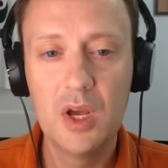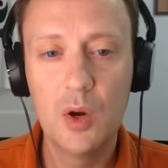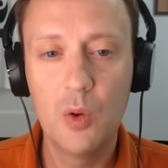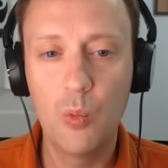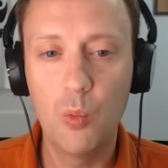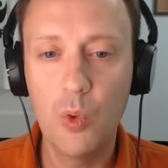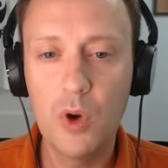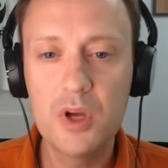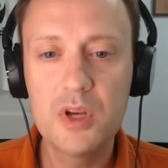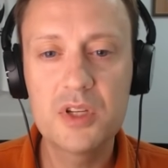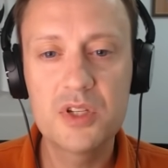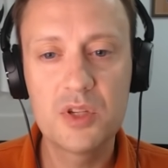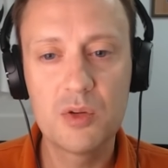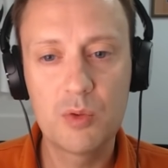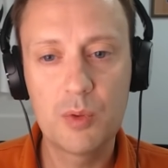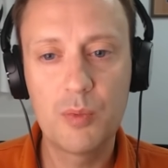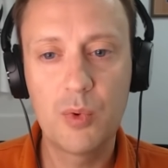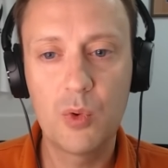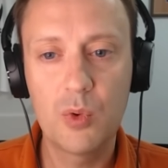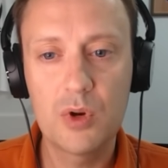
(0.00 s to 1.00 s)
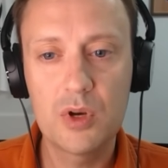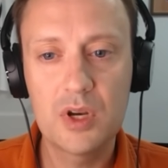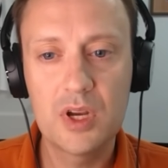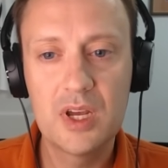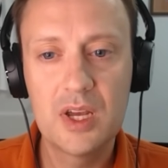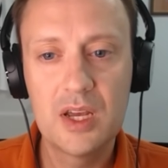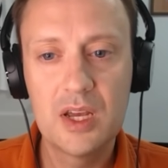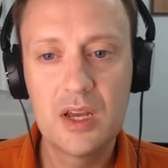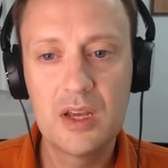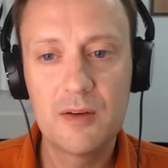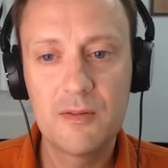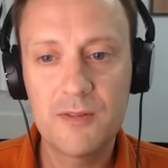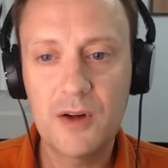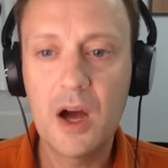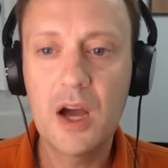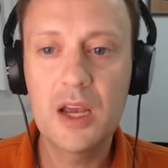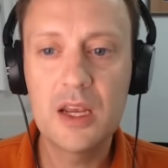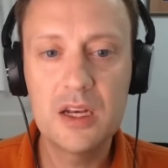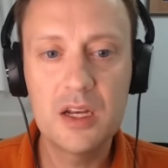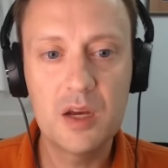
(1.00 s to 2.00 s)
What does the report
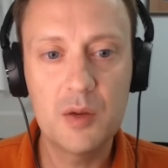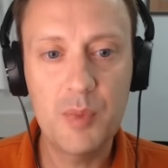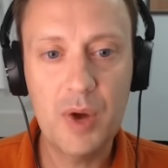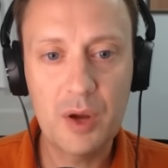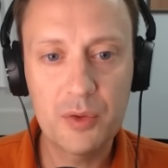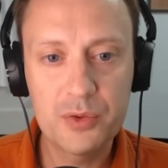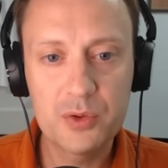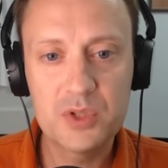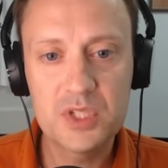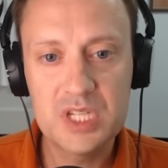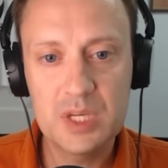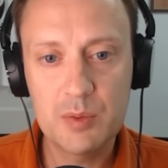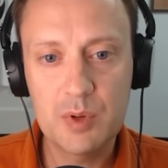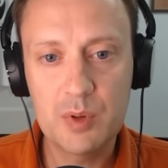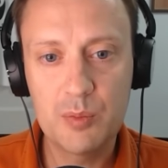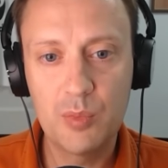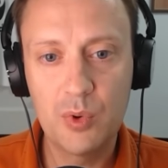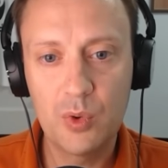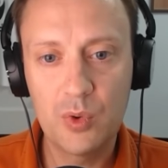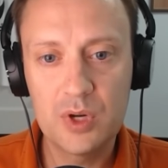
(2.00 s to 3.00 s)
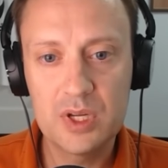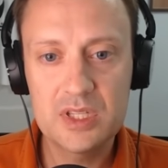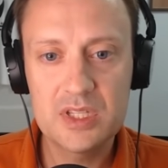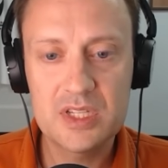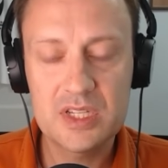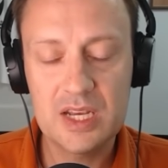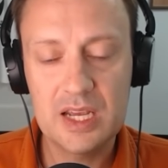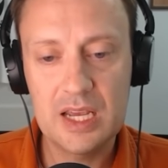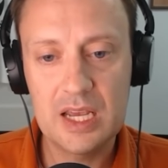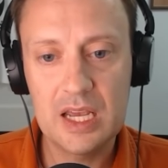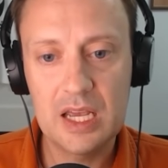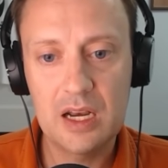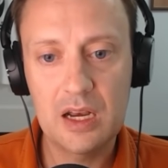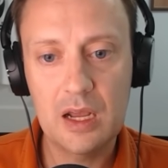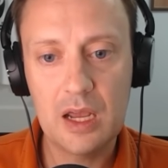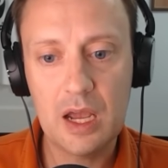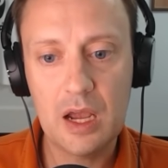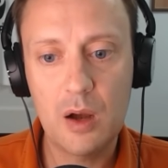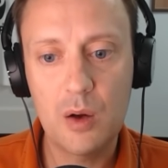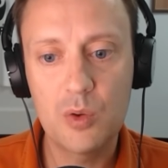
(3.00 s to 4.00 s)
find about those tipping points, and
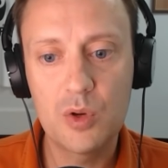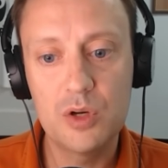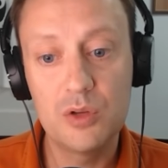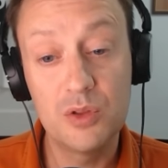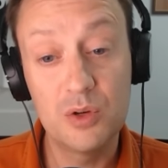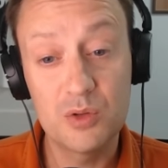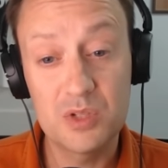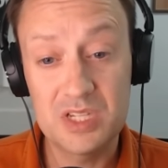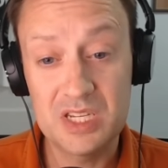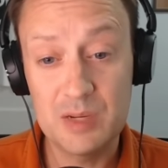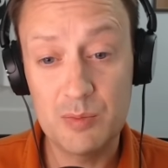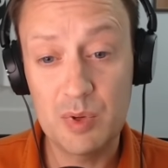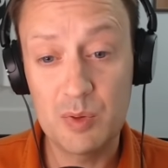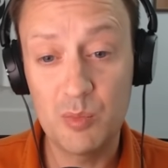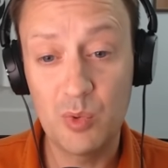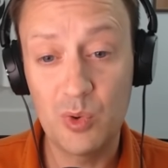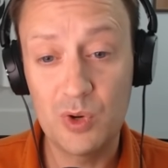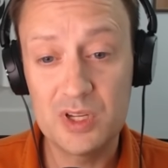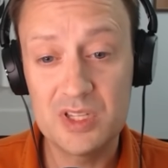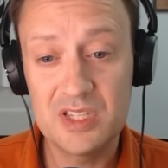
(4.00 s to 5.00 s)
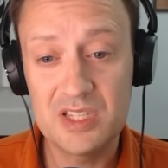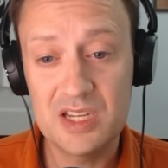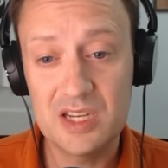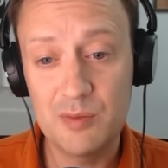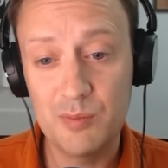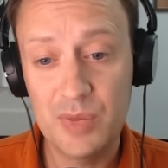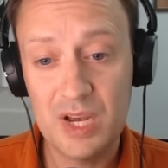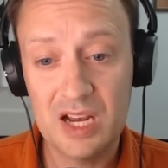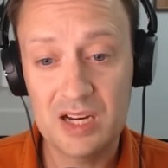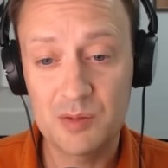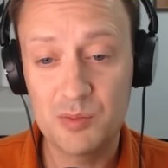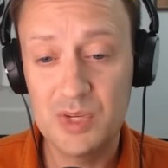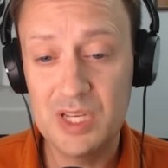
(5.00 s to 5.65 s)
how could those tipping points impact